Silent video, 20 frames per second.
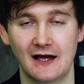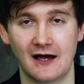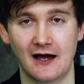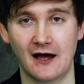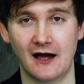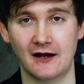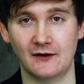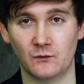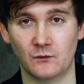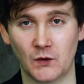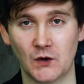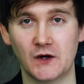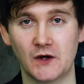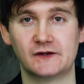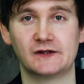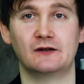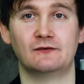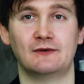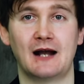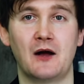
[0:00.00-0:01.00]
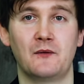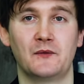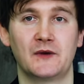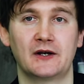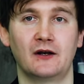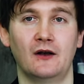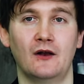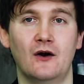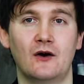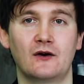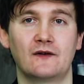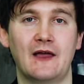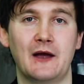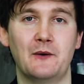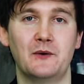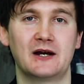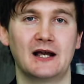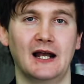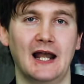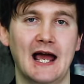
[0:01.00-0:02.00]
and worked around the clock,
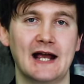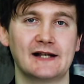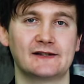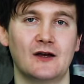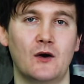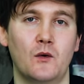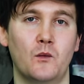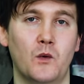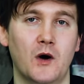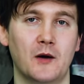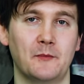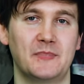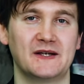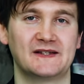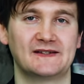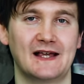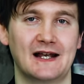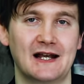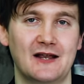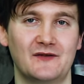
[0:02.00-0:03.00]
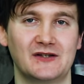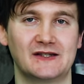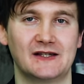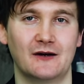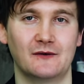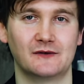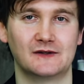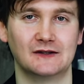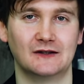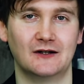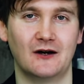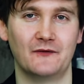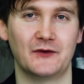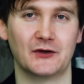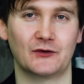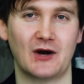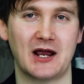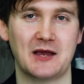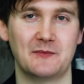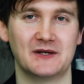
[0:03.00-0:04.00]
they would collect one percent of the total of
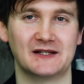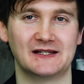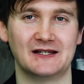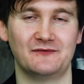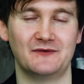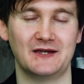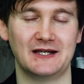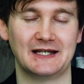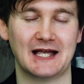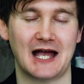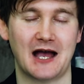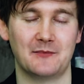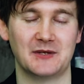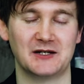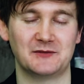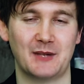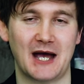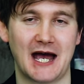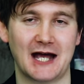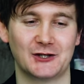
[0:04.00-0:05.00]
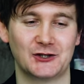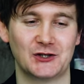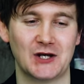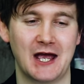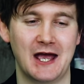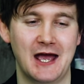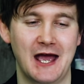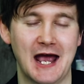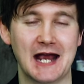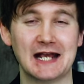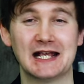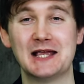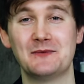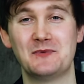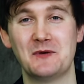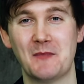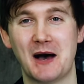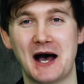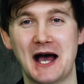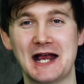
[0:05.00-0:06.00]
the Great Pacific Garbage Patch. And
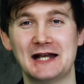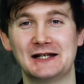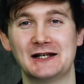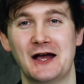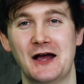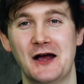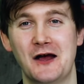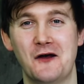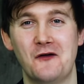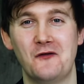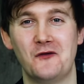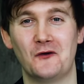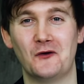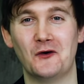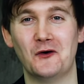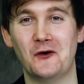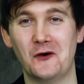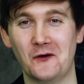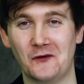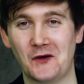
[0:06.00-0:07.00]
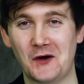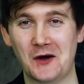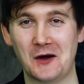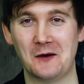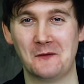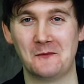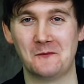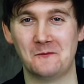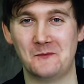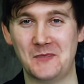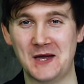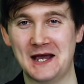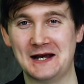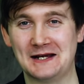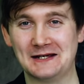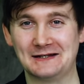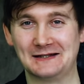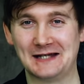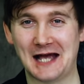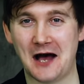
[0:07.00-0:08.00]
keep in mind, there are other
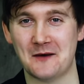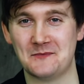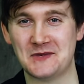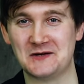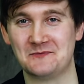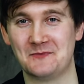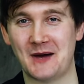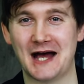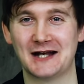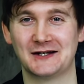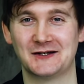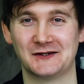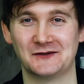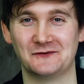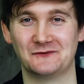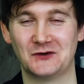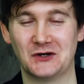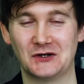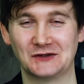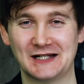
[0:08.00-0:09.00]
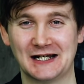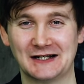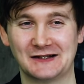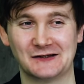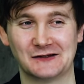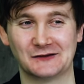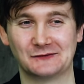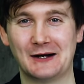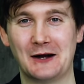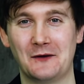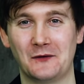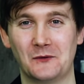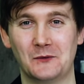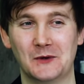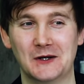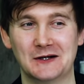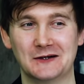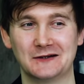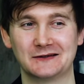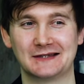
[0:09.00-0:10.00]
big garbage patches and vortexes around the
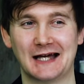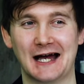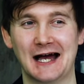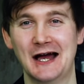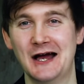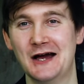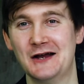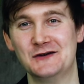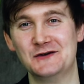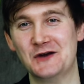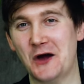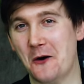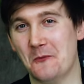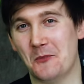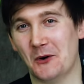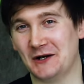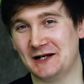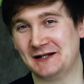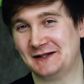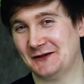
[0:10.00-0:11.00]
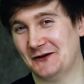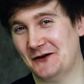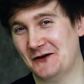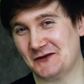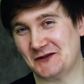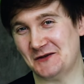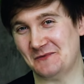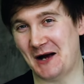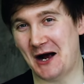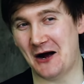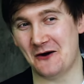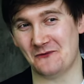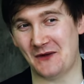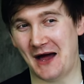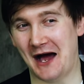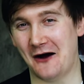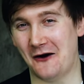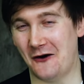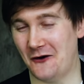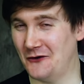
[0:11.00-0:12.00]
world that nobody talks about
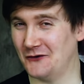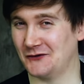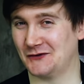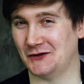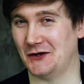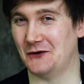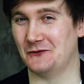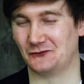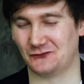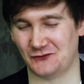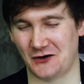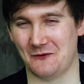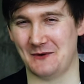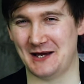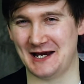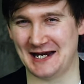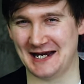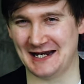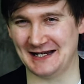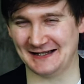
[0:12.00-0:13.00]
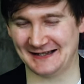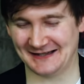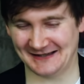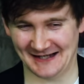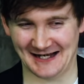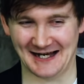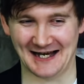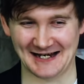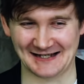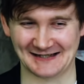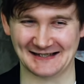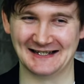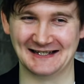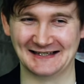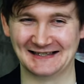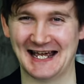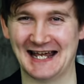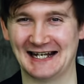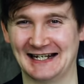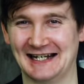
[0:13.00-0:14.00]
that are also growing in size
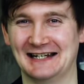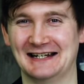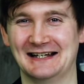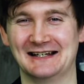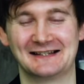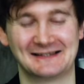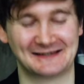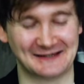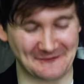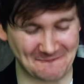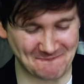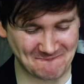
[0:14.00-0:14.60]
and deadliness.